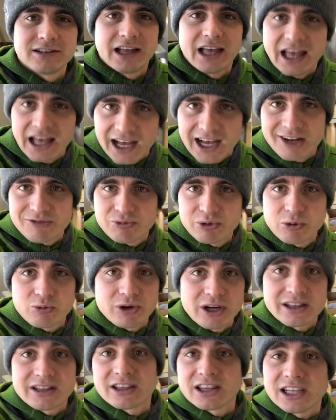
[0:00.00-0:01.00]
And we
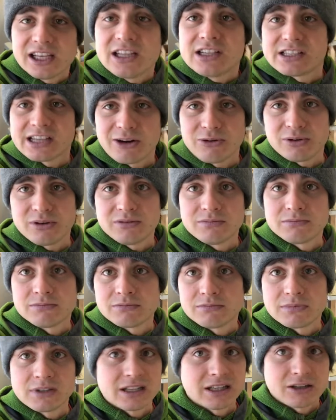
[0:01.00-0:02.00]
rent these out
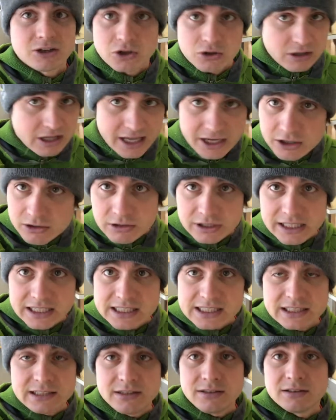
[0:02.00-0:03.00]
like
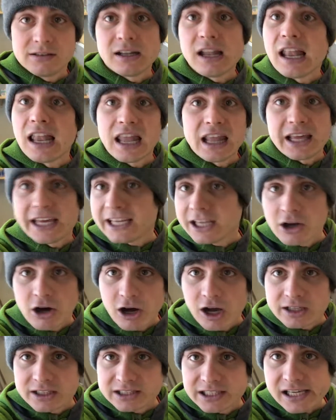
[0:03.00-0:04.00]
crazy, like
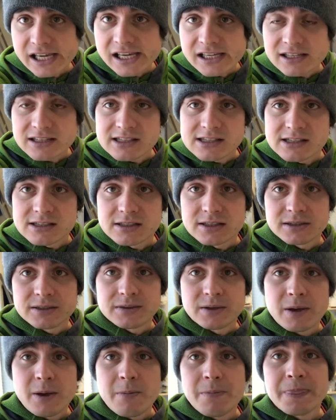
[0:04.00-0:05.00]
hotcakes.
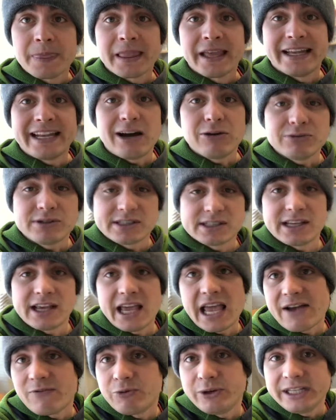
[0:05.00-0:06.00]
And I would
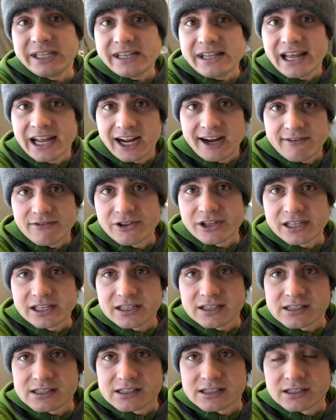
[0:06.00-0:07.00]
say if we didn't have
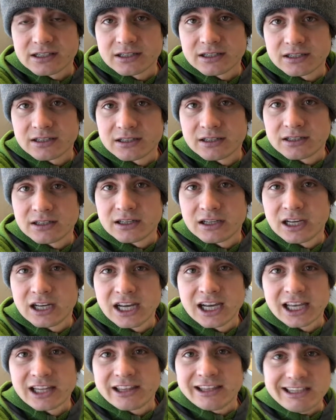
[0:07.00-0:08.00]
these,
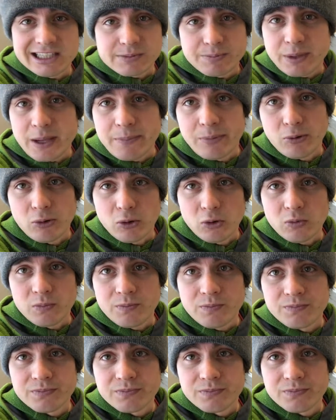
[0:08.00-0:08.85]
these people